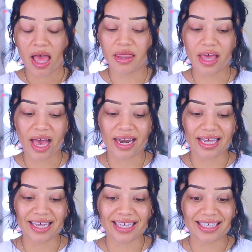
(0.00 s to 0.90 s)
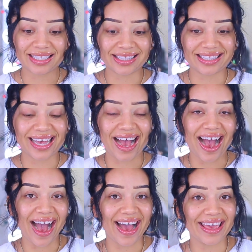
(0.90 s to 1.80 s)
and that is
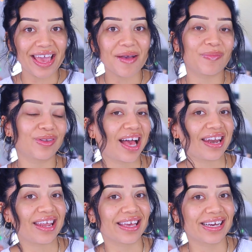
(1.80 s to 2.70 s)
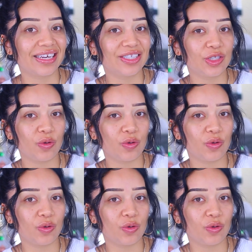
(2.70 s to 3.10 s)
I am planning on